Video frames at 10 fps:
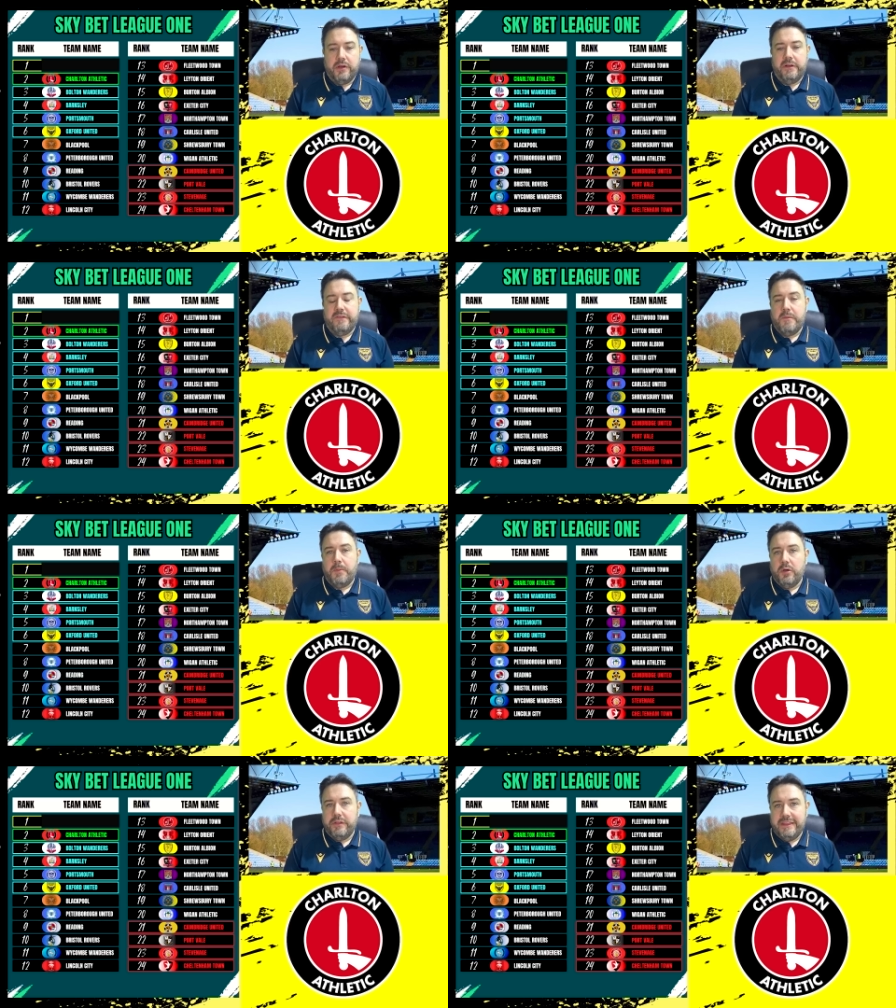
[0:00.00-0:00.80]
And if you
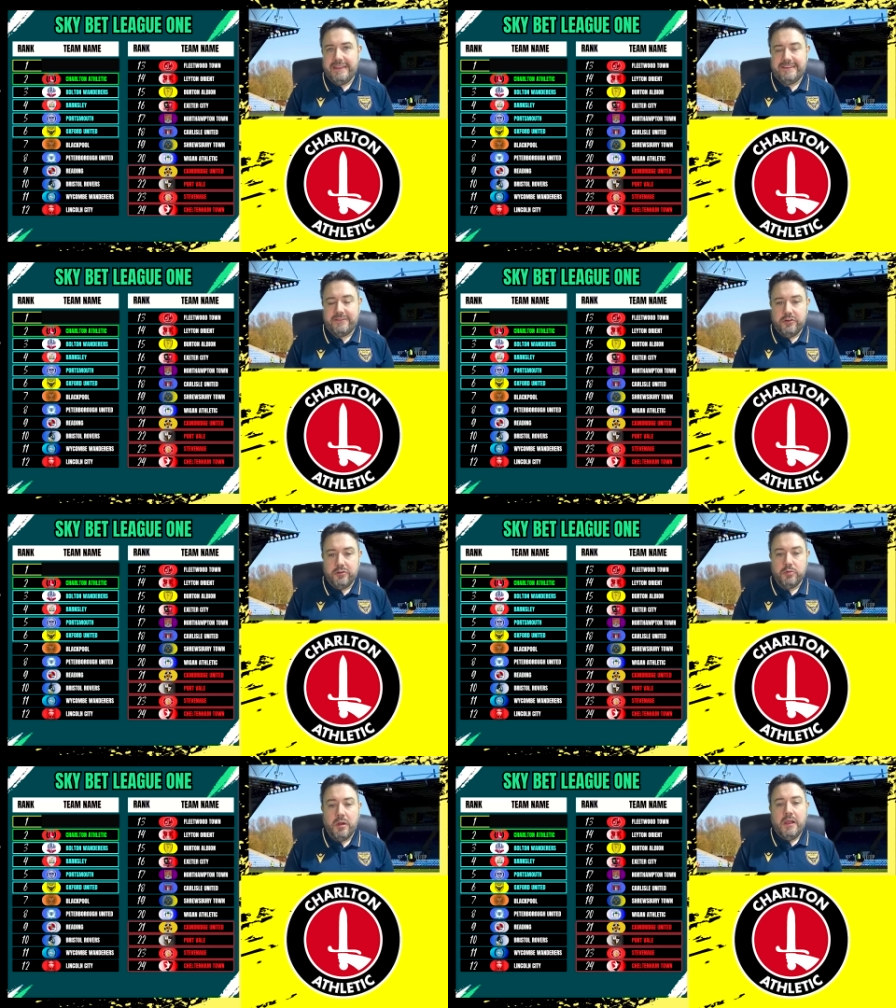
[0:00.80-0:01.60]
put these
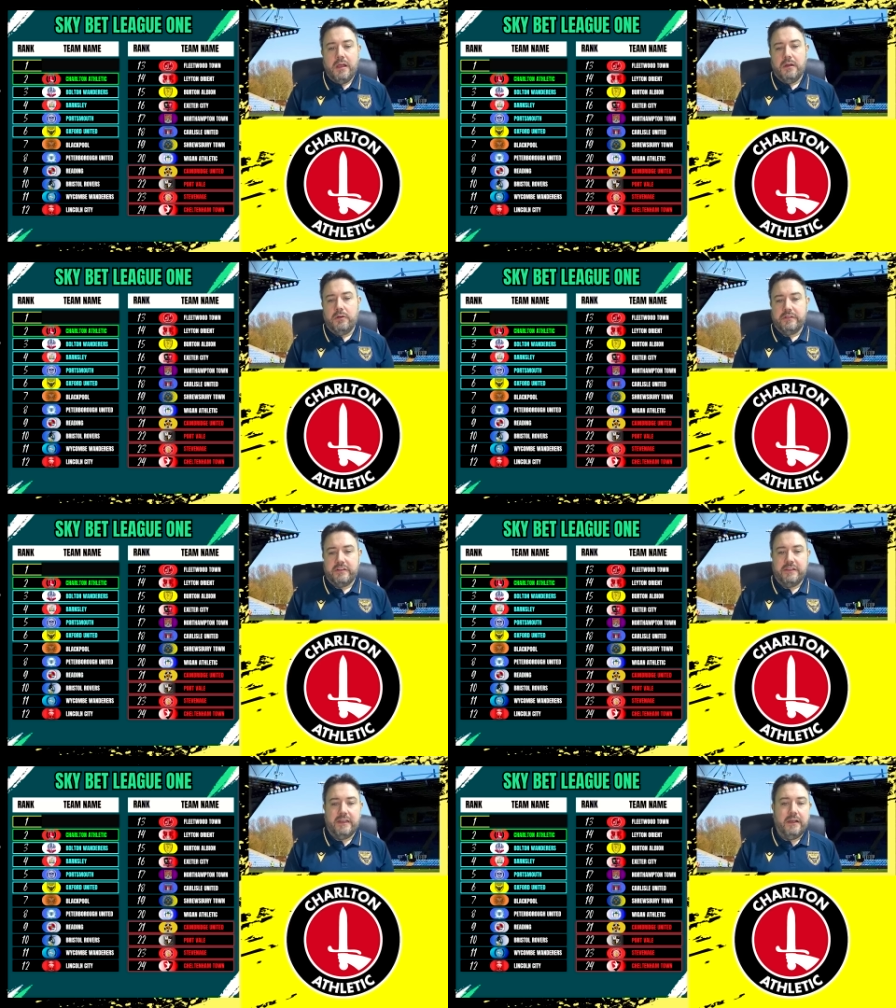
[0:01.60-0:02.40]
two
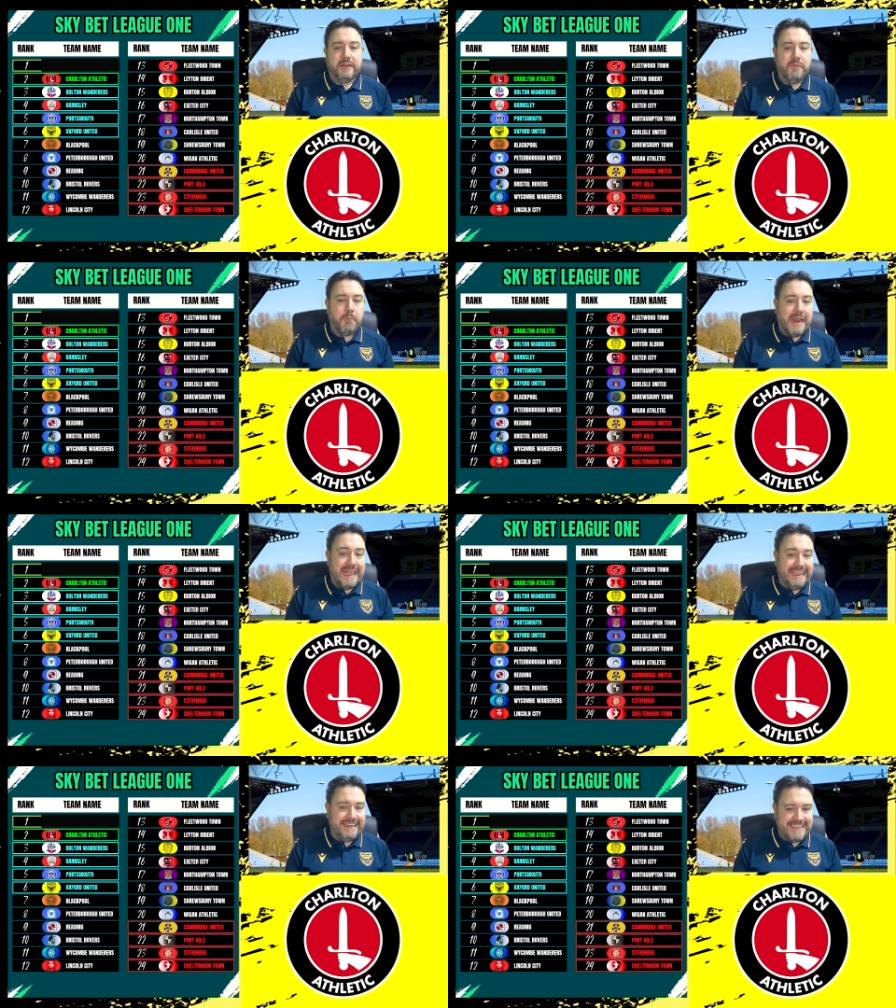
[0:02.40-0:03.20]
alongside the likes of
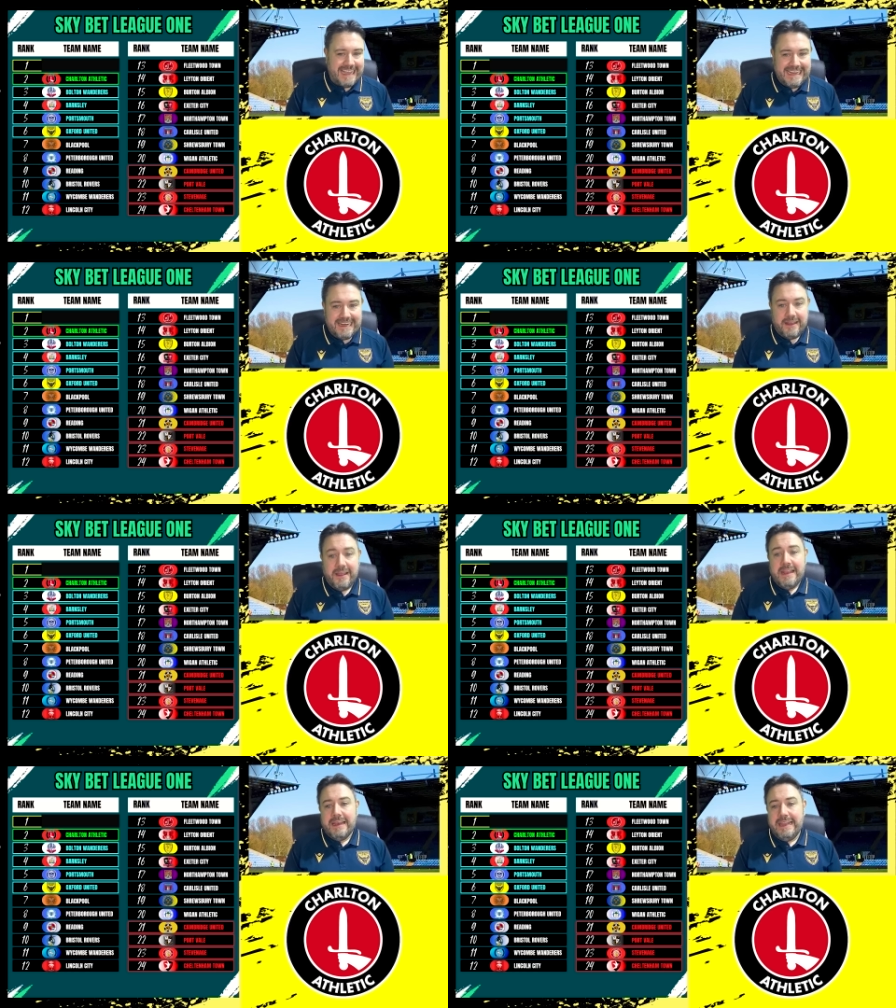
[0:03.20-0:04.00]
Blackett Taylor,
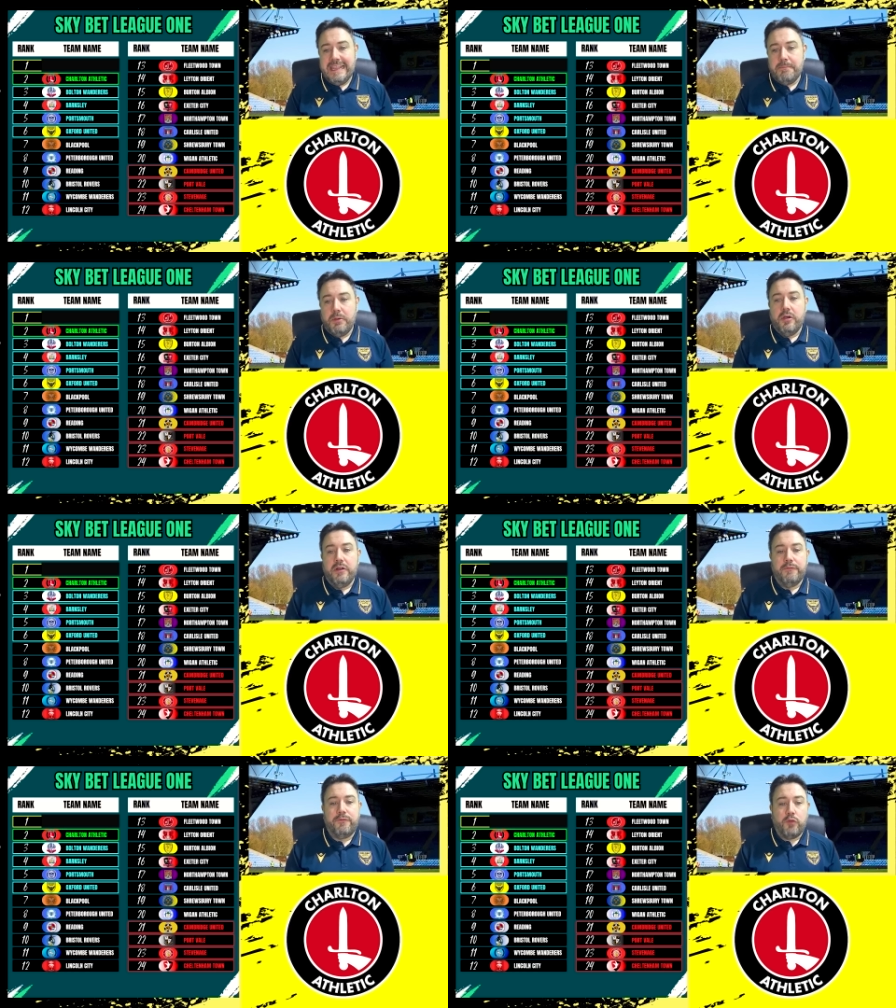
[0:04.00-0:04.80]
Lee Byrne
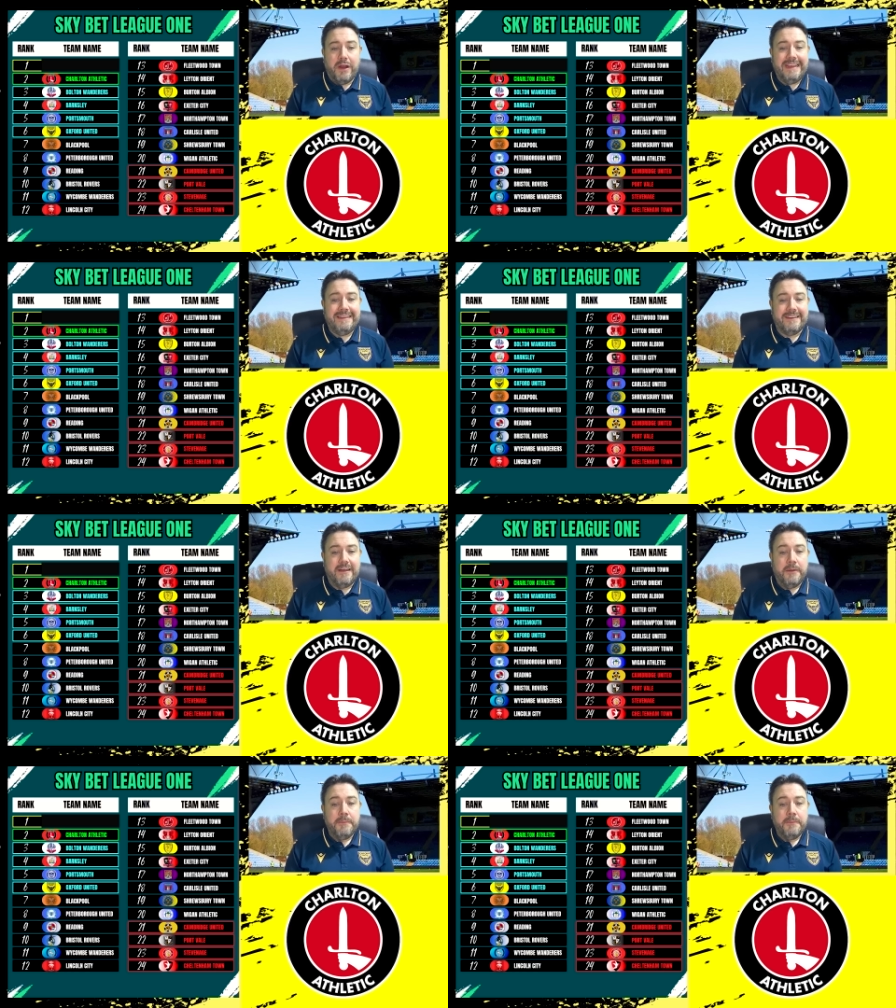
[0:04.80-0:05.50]
and Fraser,